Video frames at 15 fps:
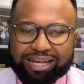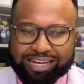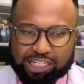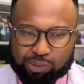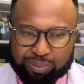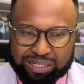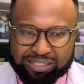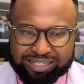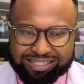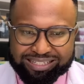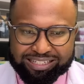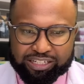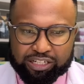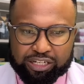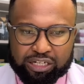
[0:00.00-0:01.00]
expenses
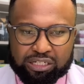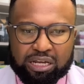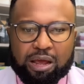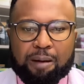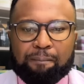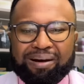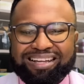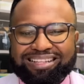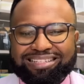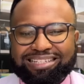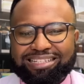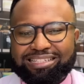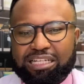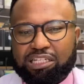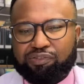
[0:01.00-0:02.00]
incurred by the
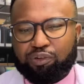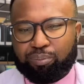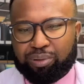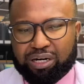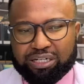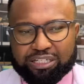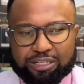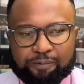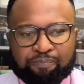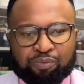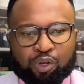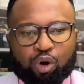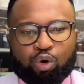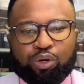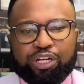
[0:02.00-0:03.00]
successful party,
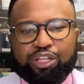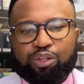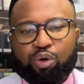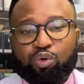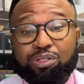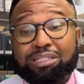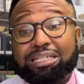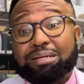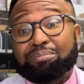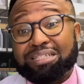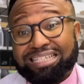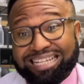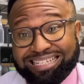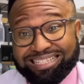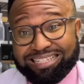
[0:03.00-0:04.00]
only those deemed
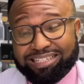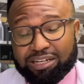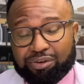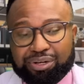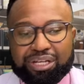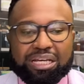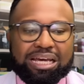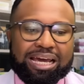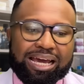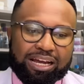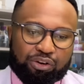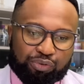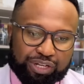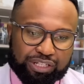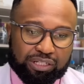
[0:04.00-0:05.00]
necessary
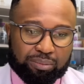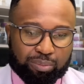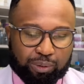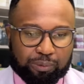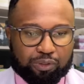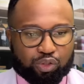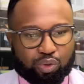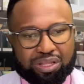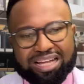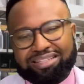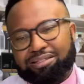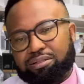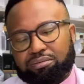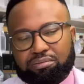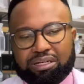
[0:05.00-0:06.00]
and reasonable. So
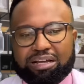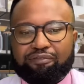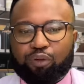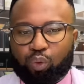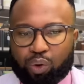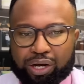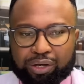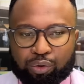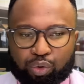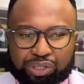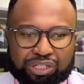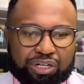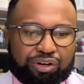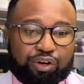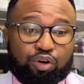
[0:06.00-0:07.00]
that's level one,
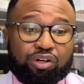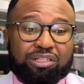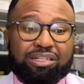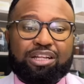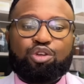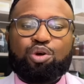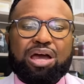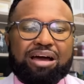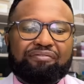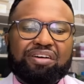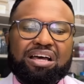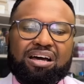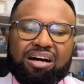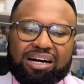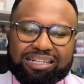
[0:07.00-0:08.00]
ordinary costs. Then you have
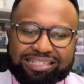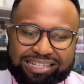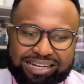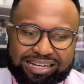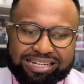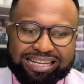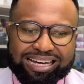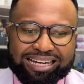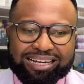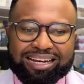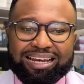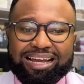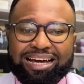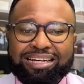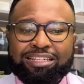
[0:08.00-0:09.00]
attorney and
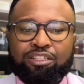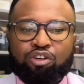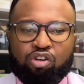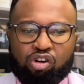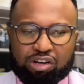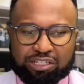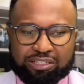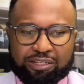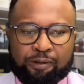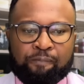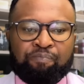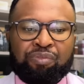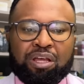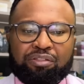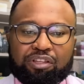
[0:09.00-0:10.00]
client costs.
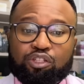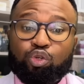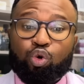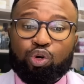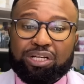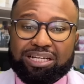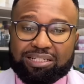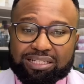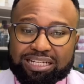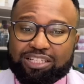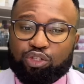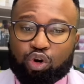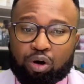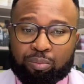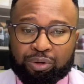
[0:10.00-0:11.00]
This order is less
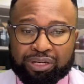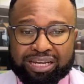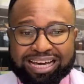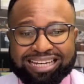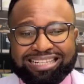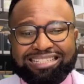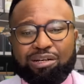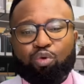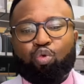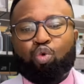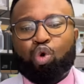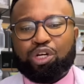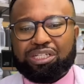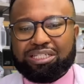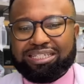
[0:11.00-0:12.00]
common and is
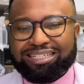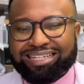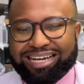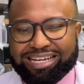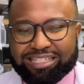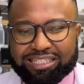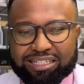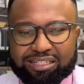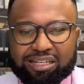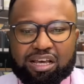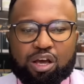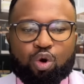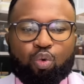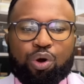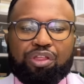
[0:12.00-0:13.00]
awarded in cases
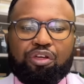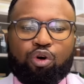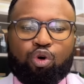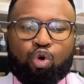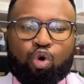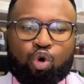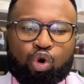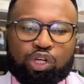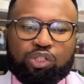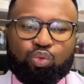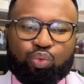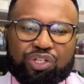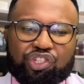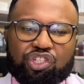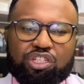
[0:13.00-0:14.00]
where the court
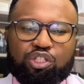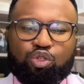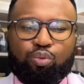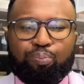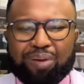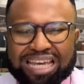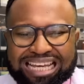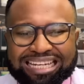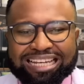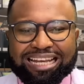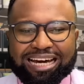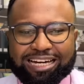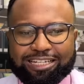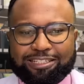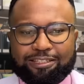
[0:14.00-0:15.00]
wishes to
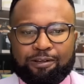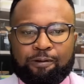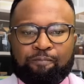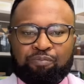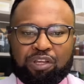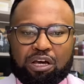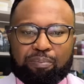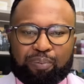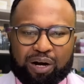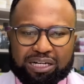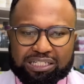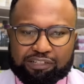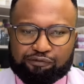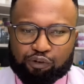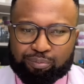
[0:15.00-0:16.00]
penalize a
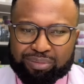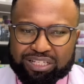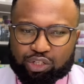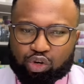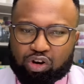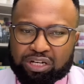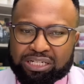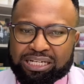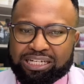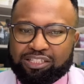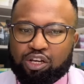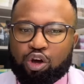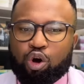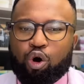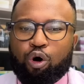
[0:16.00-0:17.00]
party for misconduct
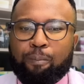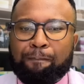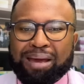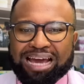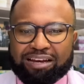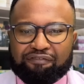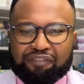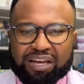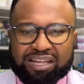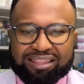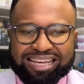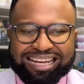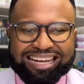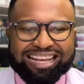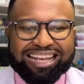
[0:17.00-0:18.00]
or bad faith.
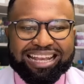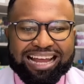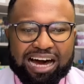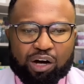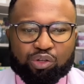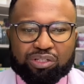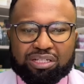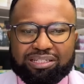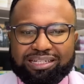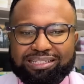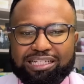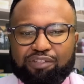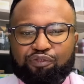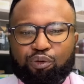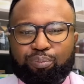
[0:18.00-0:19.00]
It allows the
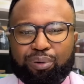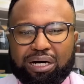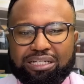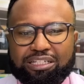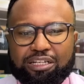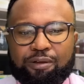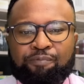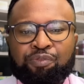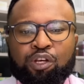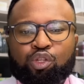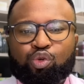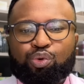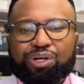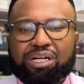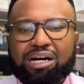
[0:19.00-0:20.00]
successful party
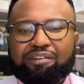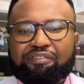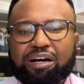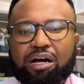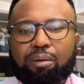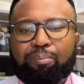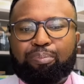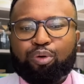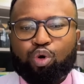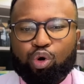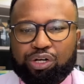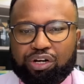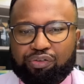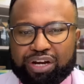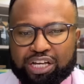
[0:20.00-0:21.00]
to recover a
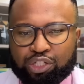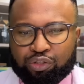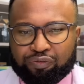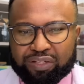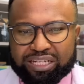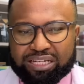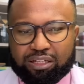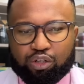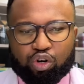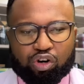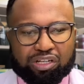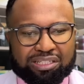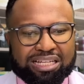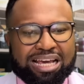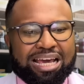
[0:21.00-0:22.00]
broader range of legal
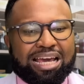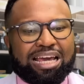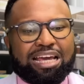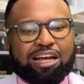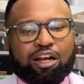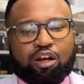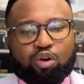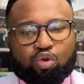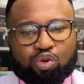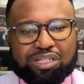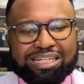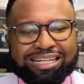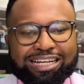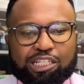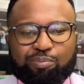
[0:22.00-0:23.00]
costs,
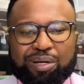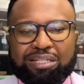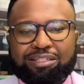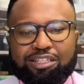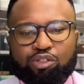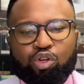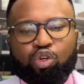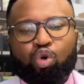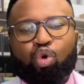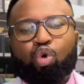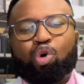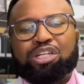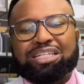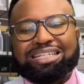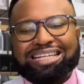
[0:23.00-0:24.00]
including expenses not
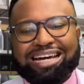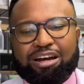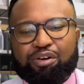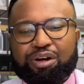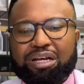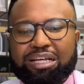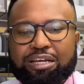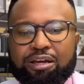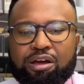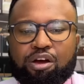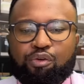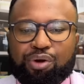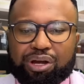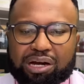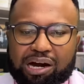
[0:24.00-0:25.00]
ordinarily
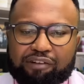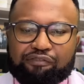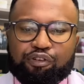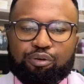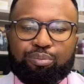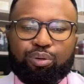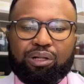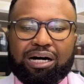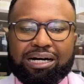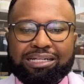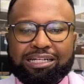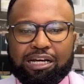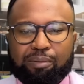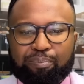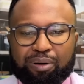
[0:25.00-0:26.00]
recoverable under
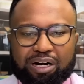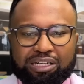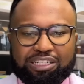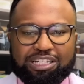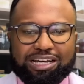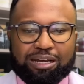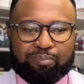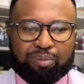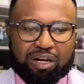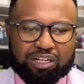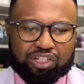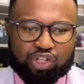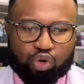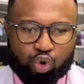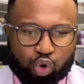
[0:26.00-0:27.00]
a party and
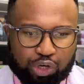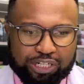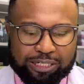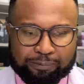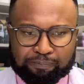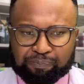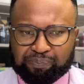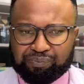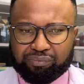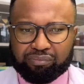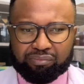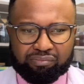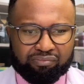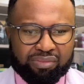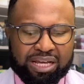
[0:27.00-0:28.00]
party order.
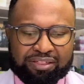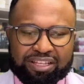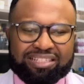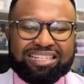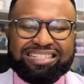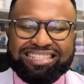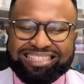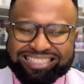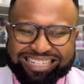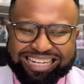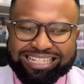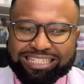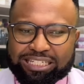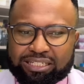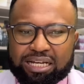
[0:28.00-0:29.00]
This is
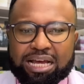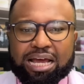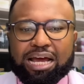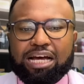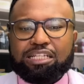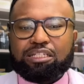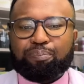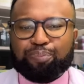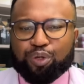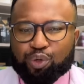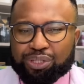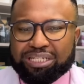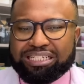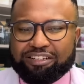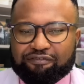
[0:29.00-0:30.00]
intended as a
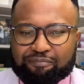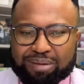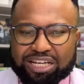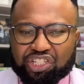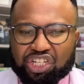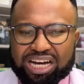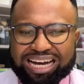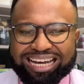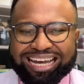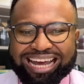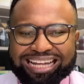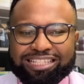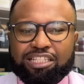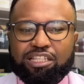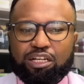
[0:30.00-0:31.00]
punitive measure
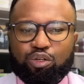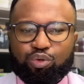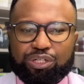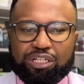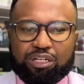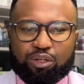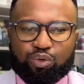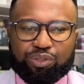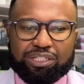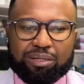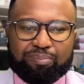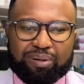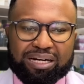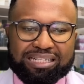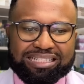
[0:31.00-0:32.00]
against the losing
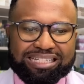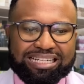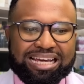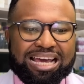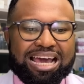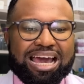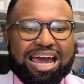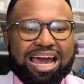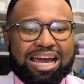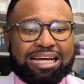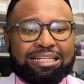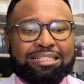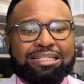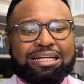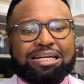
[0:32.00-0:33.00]
party,
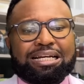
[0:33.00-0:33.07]
and